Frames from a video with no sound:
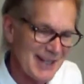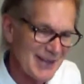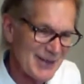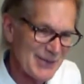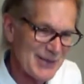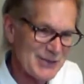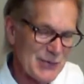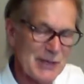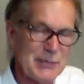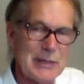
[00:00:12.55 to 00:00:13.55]
the reasons
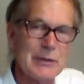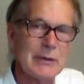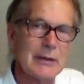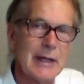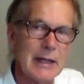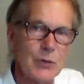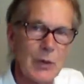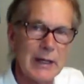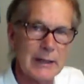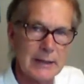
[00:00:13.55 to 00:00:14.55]
why people gain
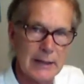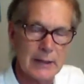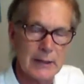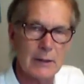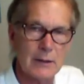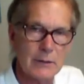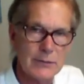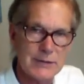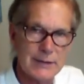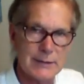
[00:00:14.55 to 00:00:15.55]
weight and cannot
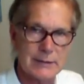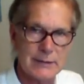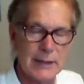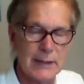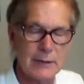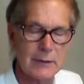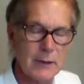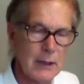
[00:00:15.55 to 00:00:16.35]
lose it, and